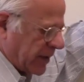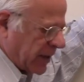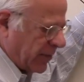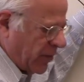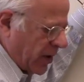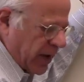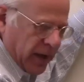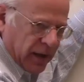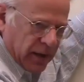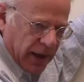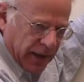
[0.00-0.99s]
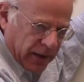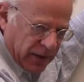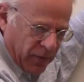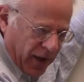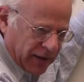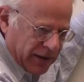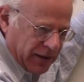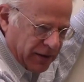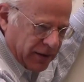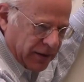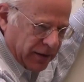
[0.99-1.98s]
and the
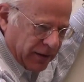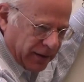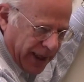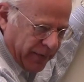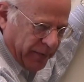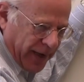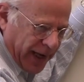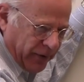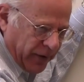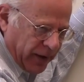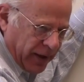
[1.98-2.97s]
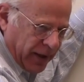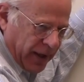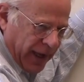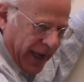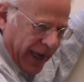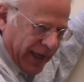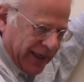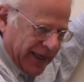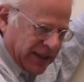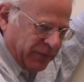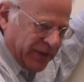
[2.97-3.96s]
commodity labor power, and
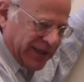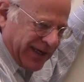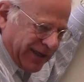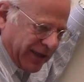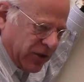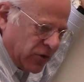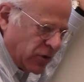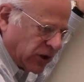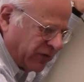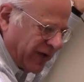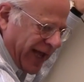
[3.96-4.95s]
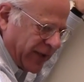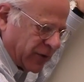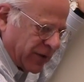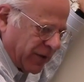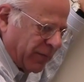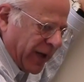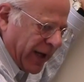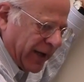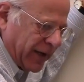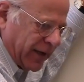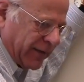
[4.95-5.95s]
its particular use value to the
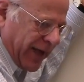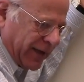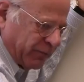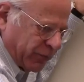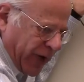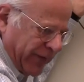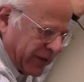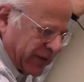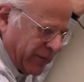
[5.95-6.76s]
buyer in that private